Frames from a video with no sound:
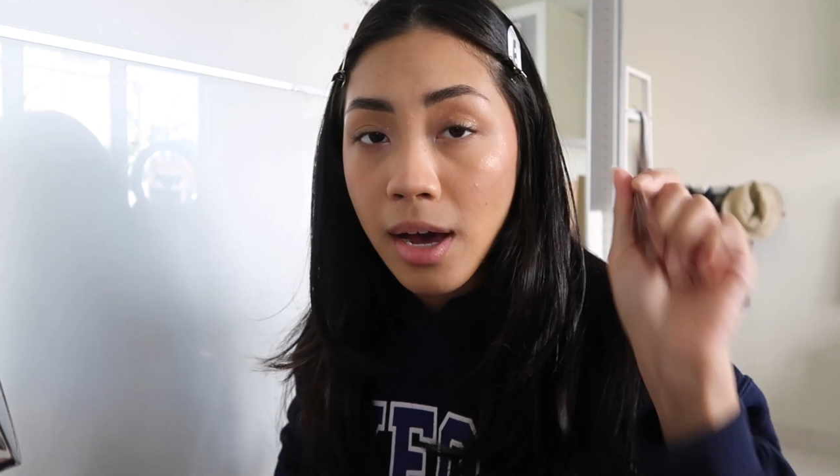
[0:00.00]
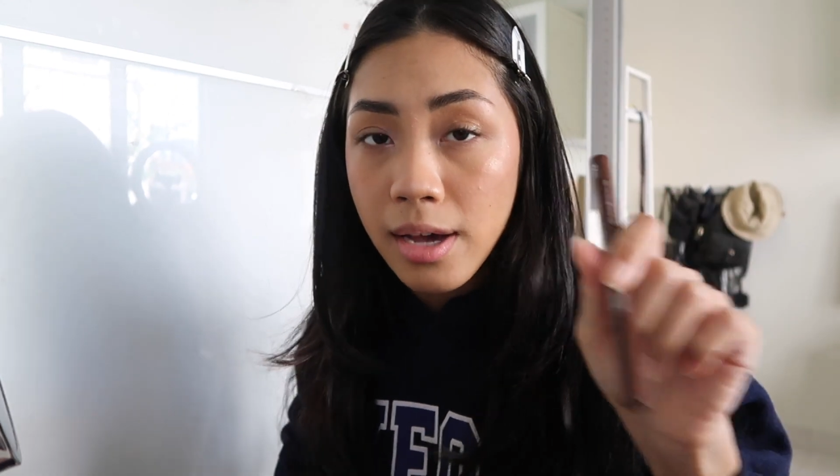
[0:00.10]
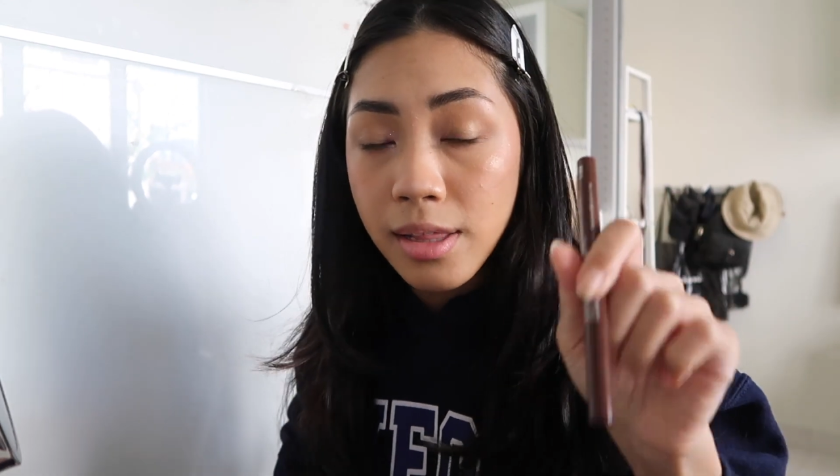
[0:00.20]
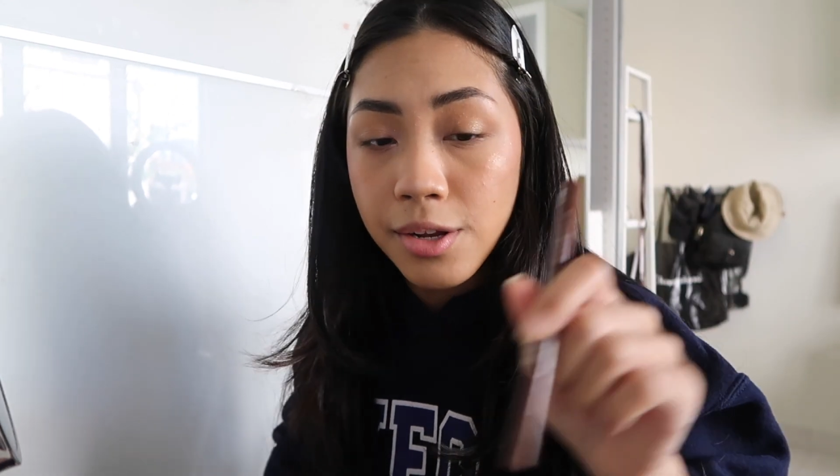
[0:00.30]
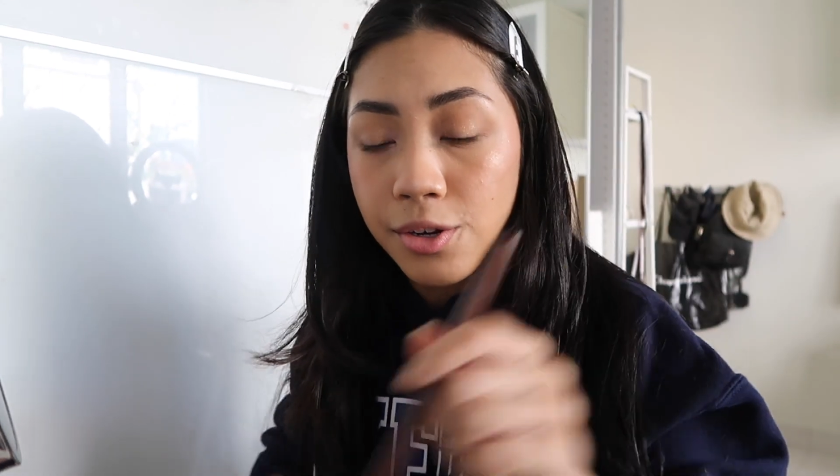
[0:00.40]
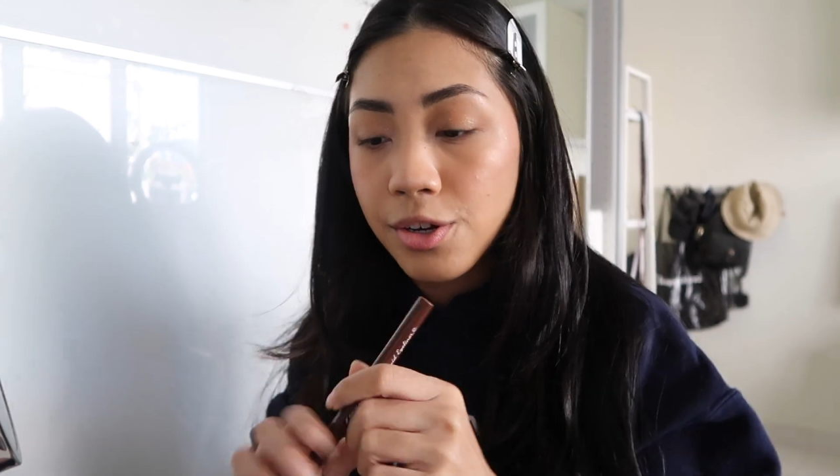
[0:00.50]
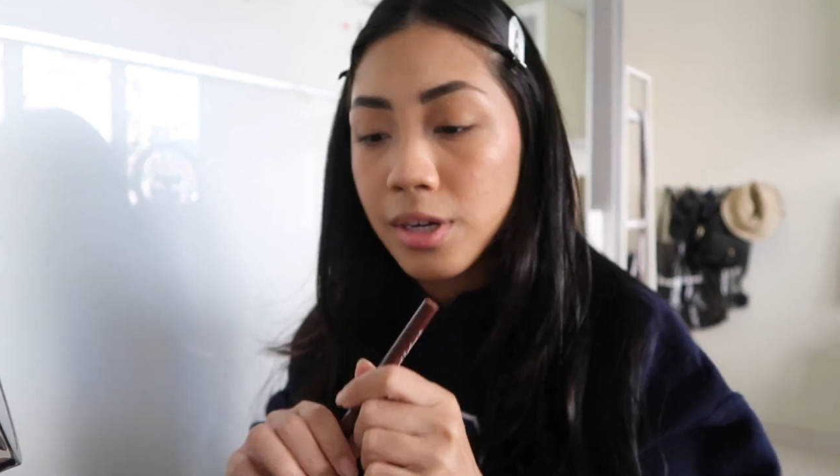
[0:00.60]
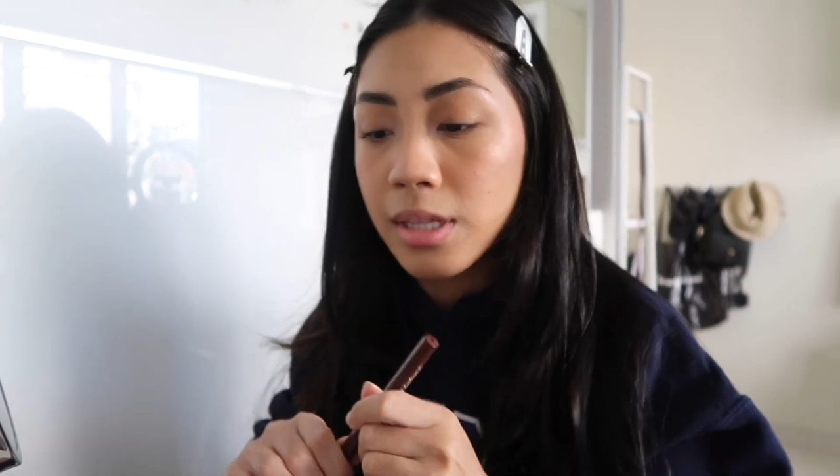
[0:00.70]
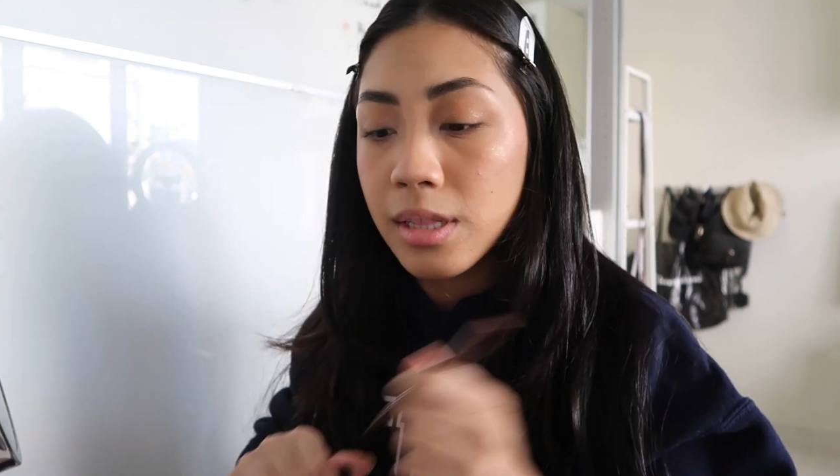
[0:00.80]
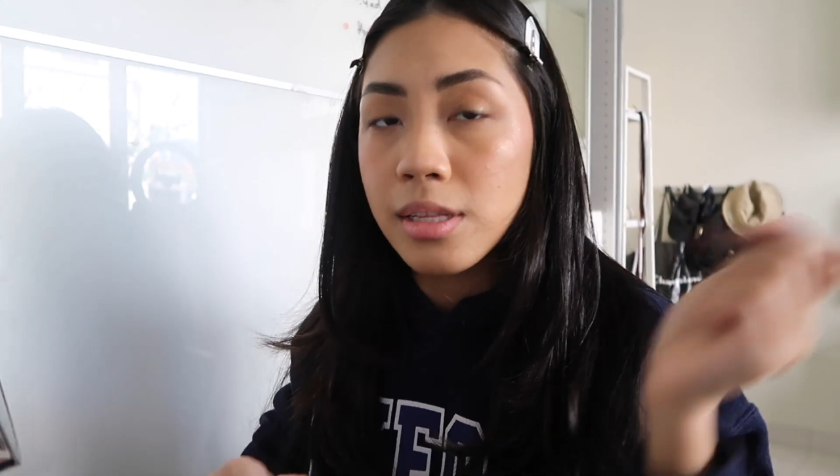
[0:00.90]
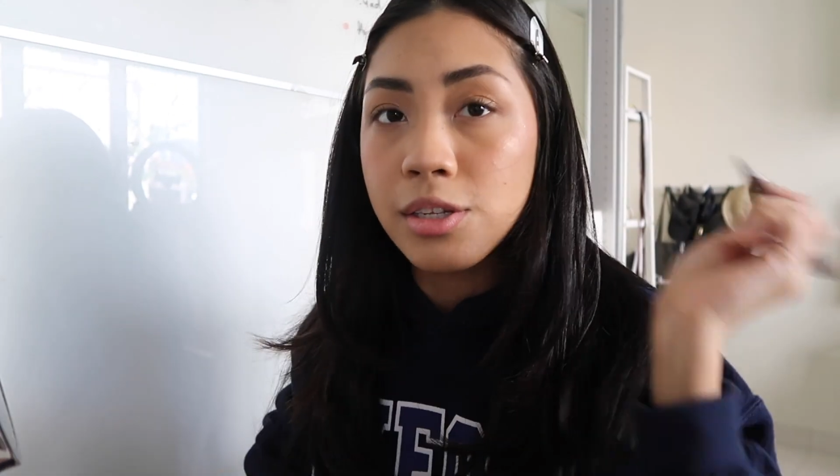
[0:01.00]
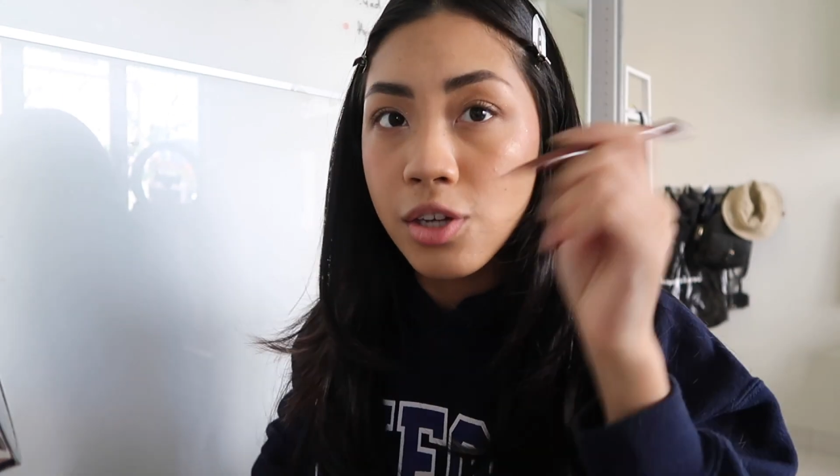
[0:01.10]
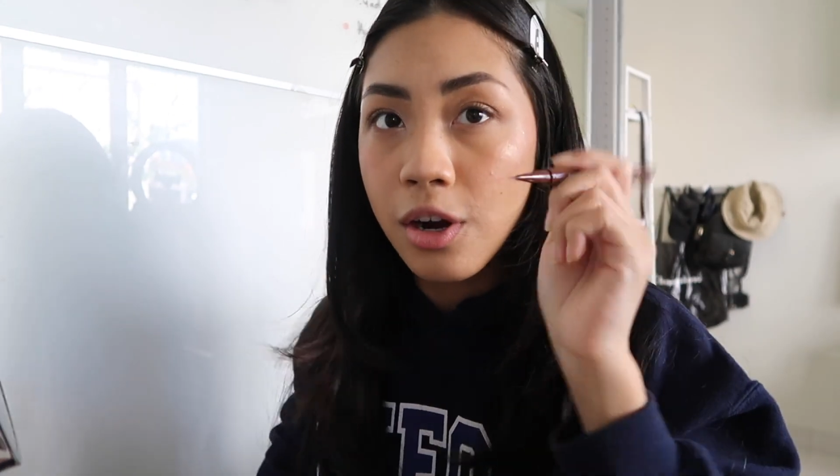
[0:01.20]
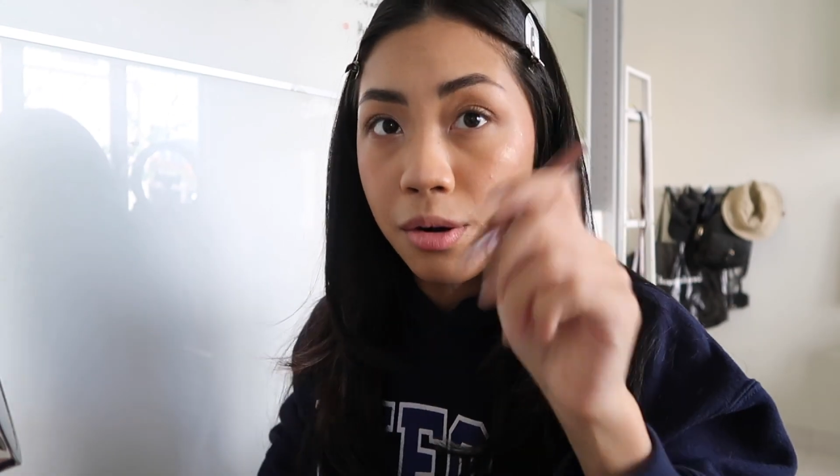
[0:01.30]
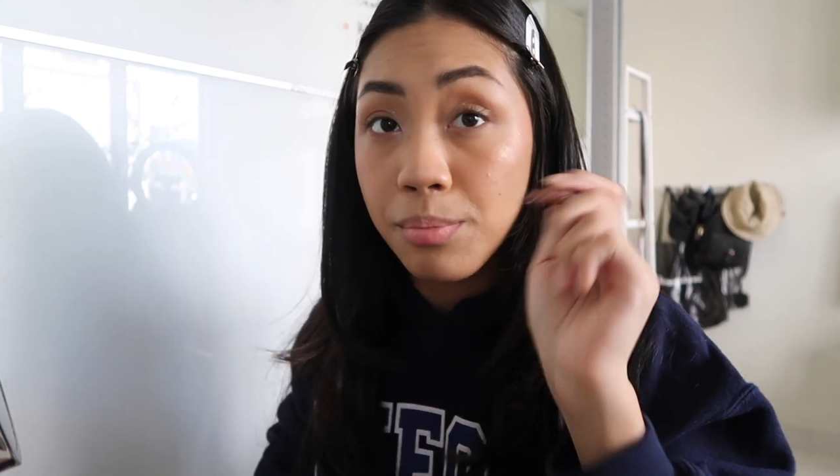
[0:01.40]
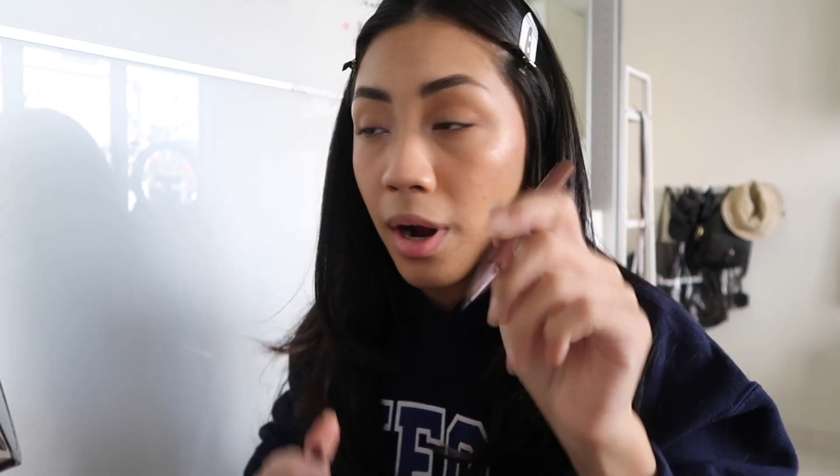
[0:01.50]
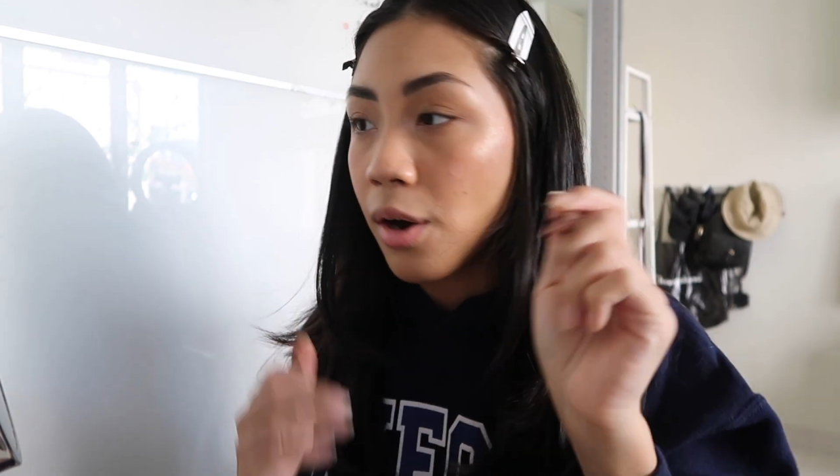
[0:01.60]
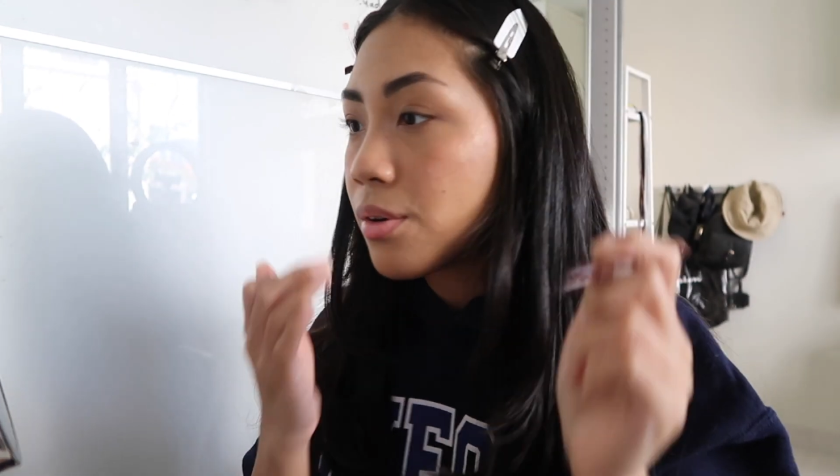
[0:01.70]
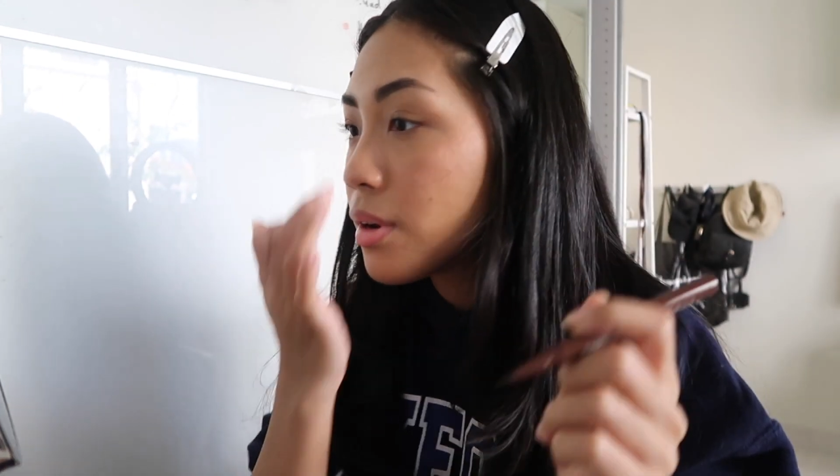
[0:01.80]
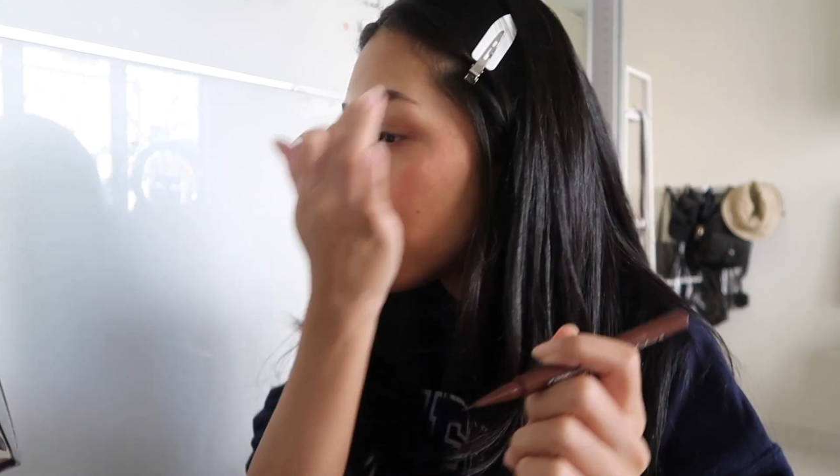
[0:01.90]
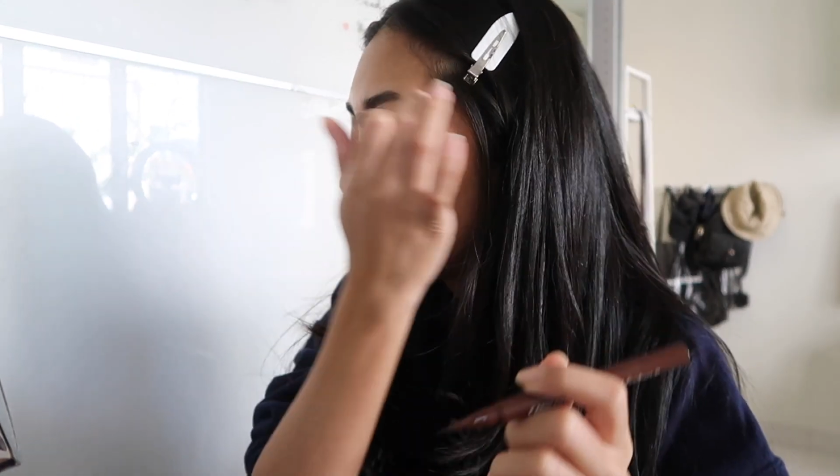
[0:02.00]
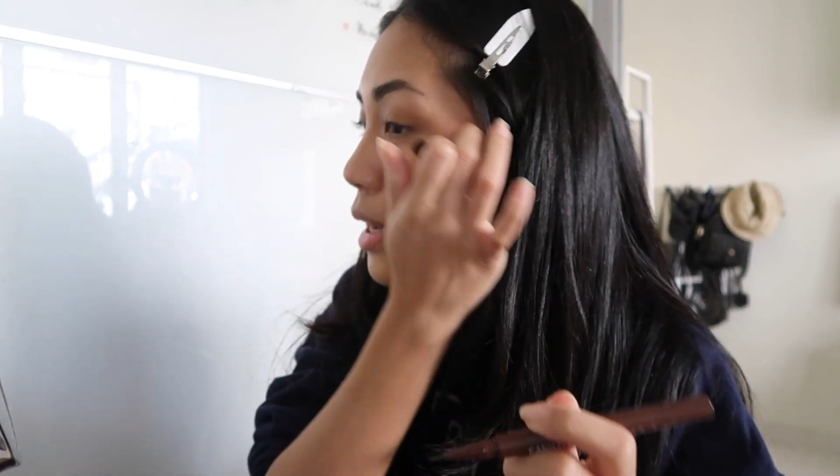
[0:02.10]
eyeliner in dark brown,